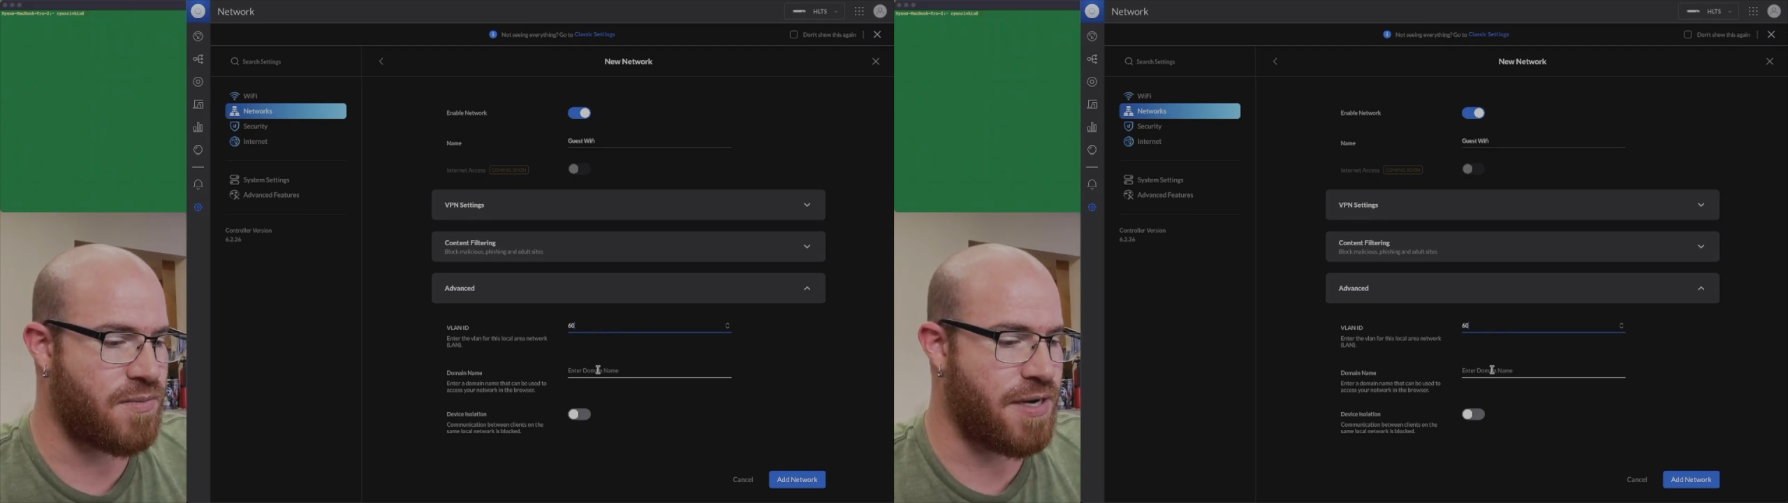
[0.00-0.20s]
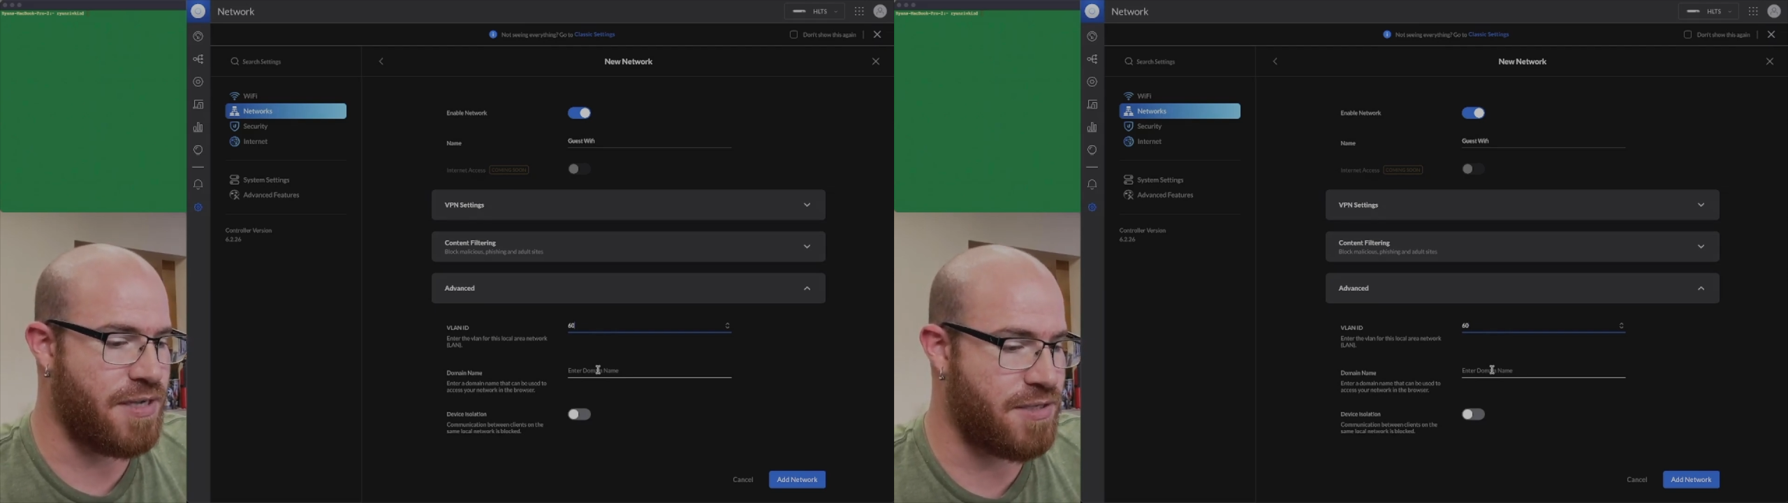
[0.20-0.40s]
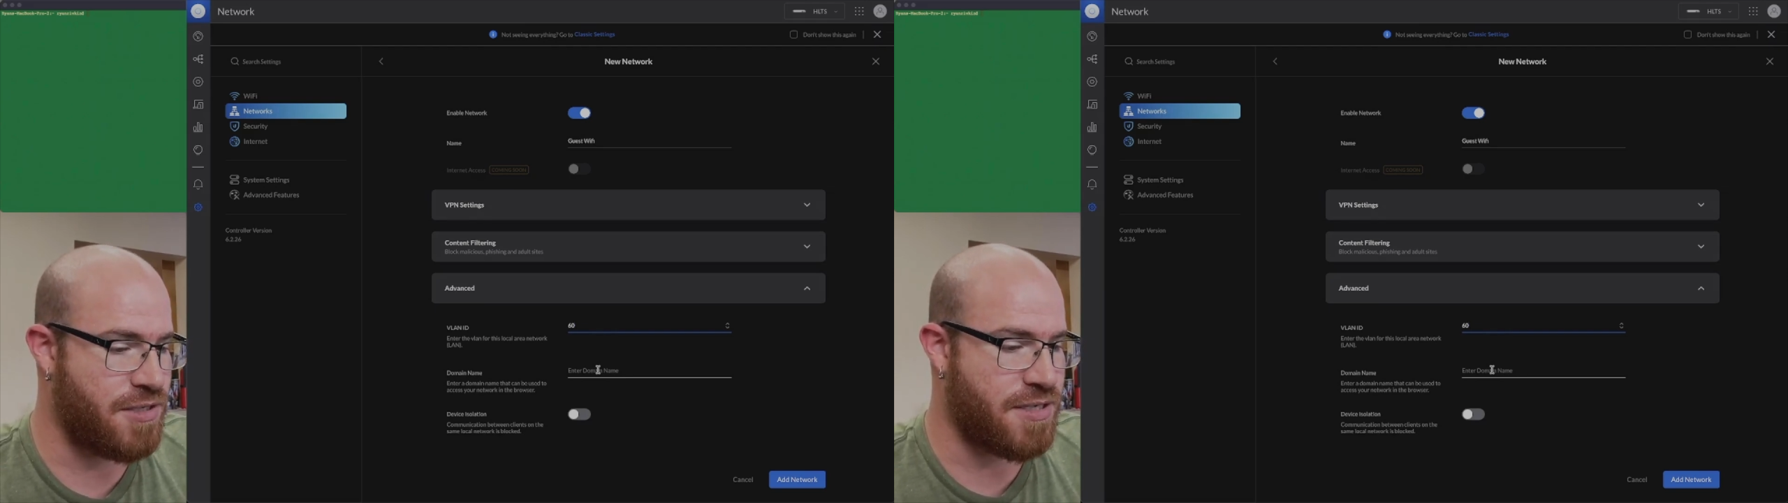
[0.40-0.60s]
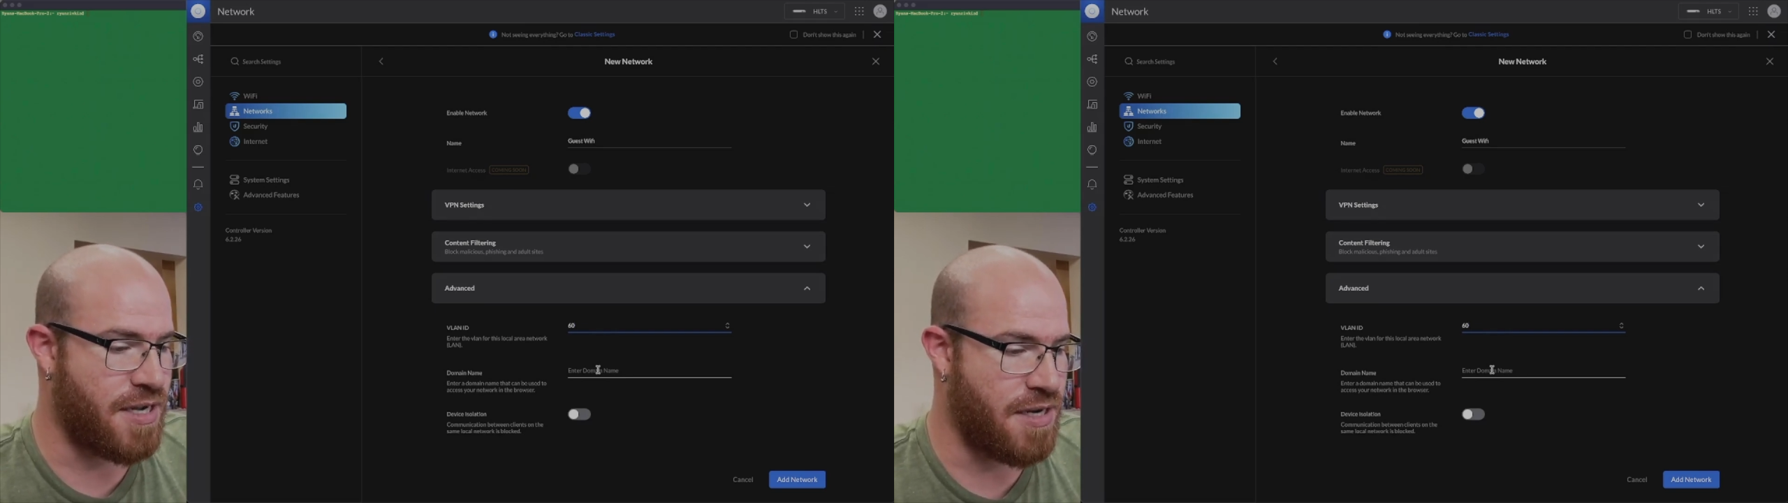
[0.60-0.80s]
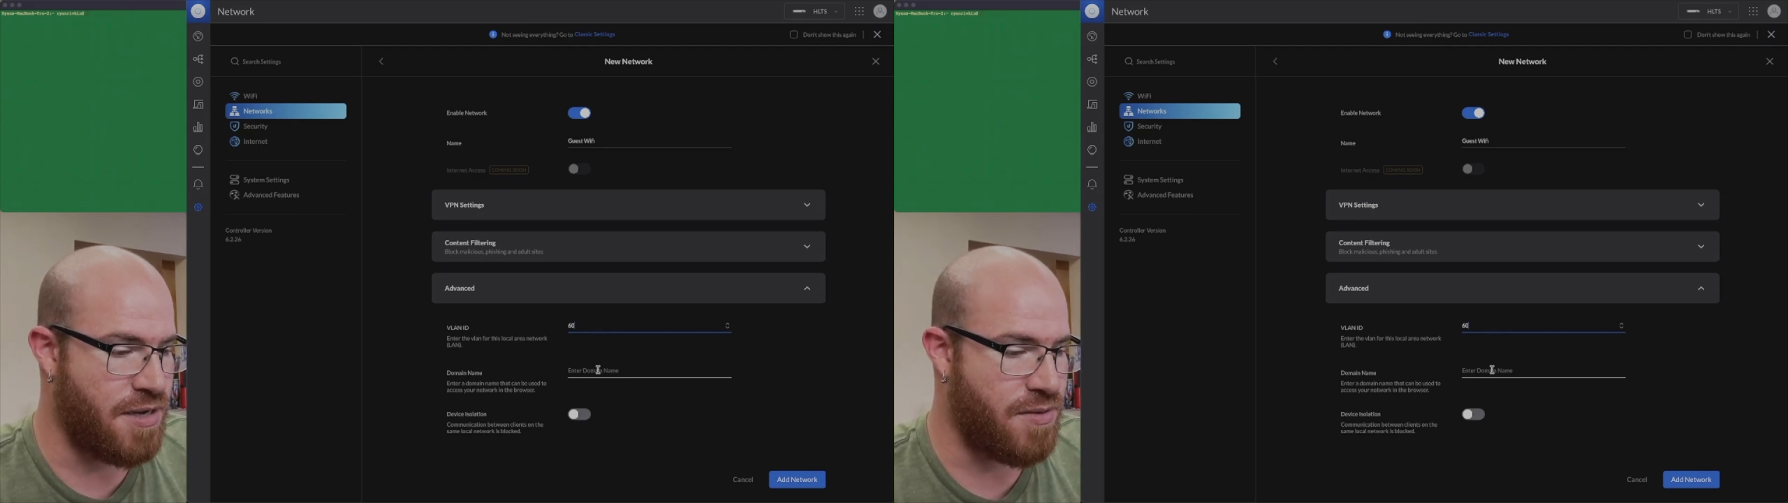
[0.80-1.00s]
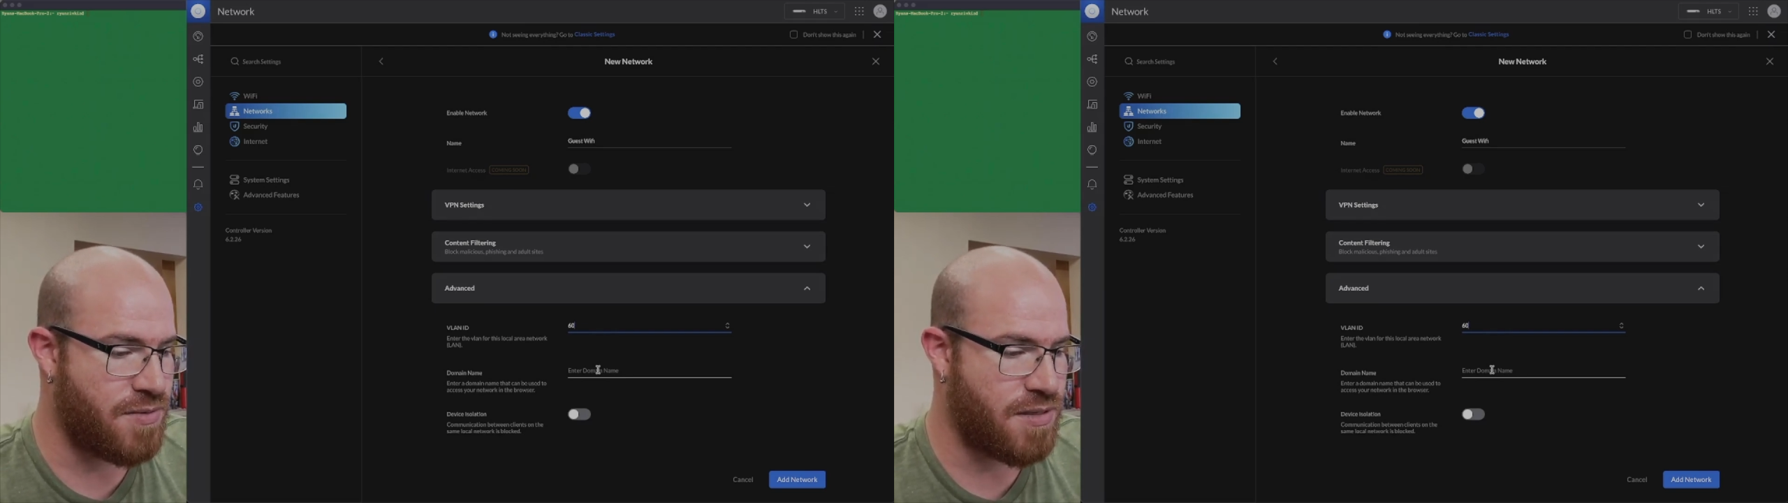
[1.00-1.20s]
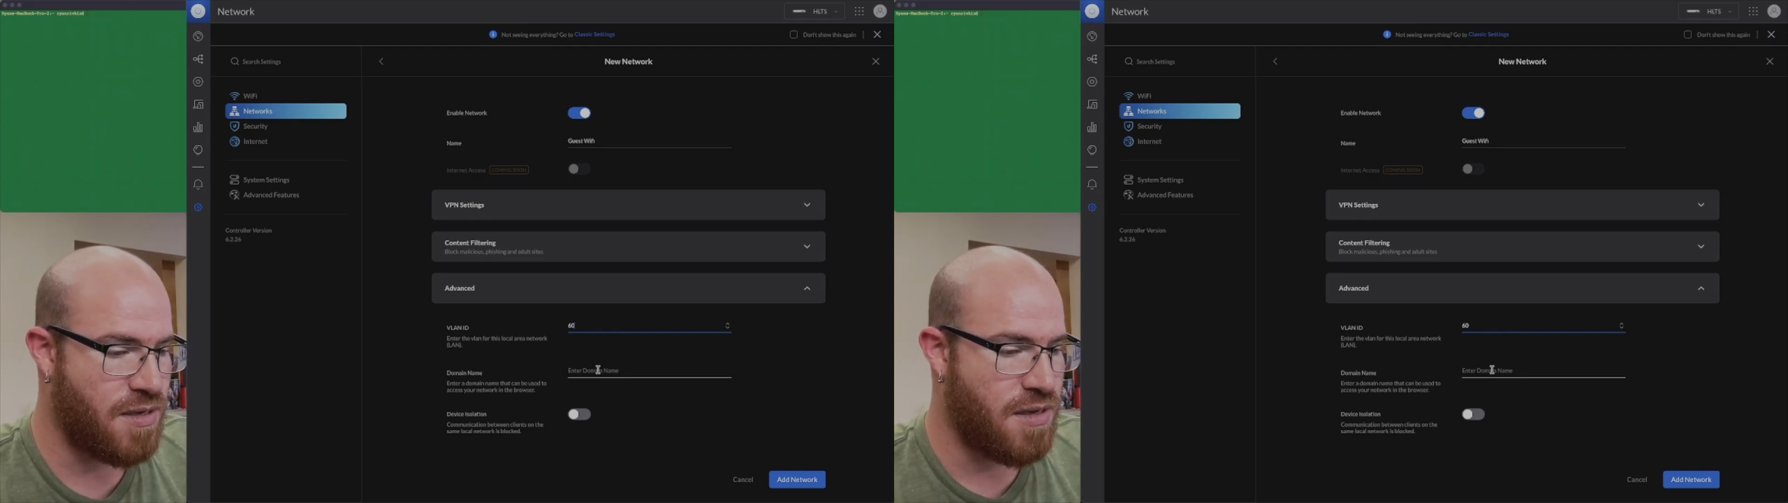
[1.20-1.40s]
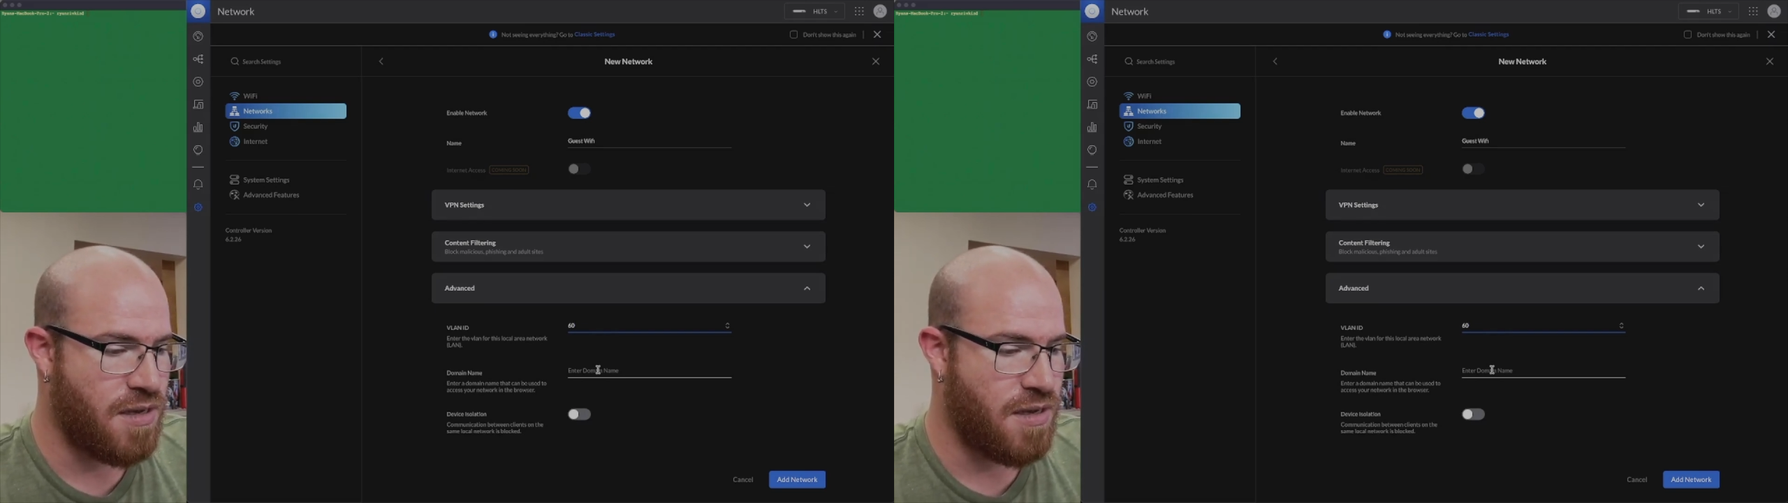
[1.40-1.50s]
already. It's just not in use.